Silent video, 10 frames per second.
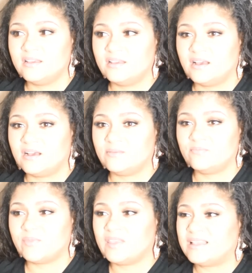
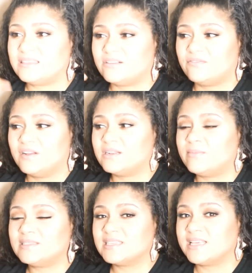and that they're
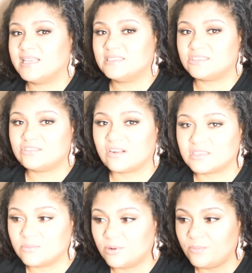fundamentally
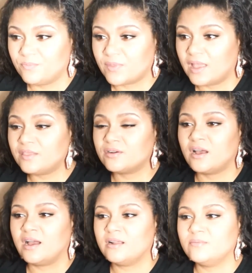indestructible, and they're
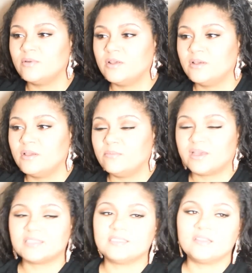not.
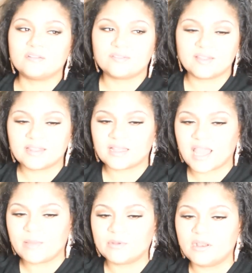Because another thing that
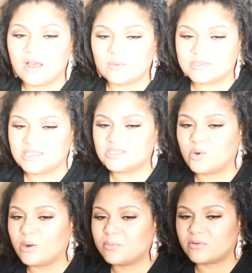came along with these
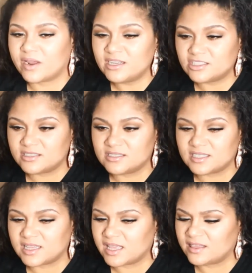corporations,
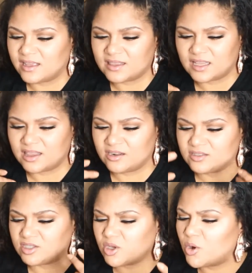that they think that they're
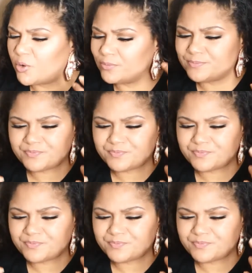so